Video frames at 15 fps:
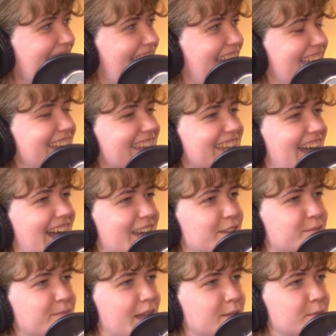and it kind of
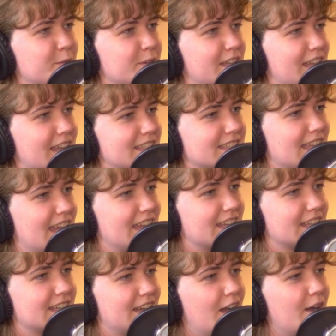made me realize like,
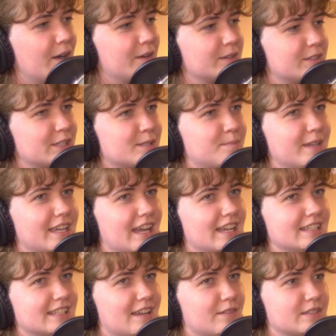oh, just
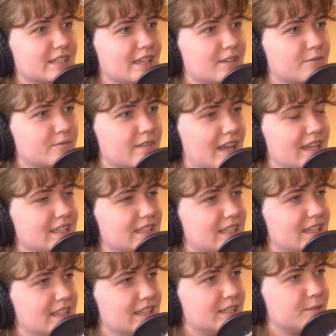because I was like raised
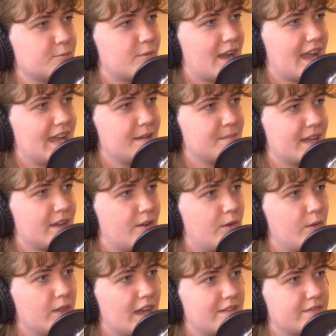in this way my
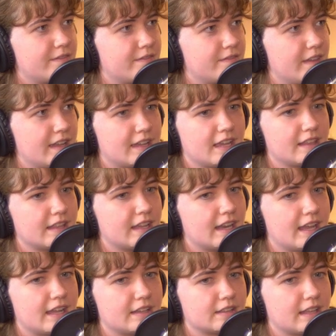whole life thinking that
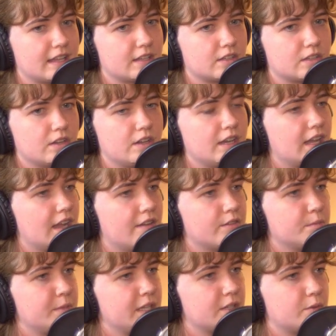I like couldn't ever
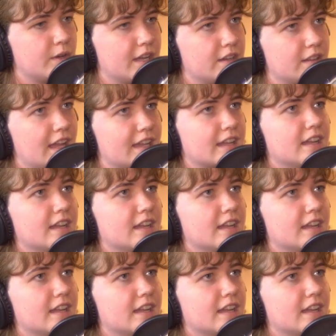be queer, like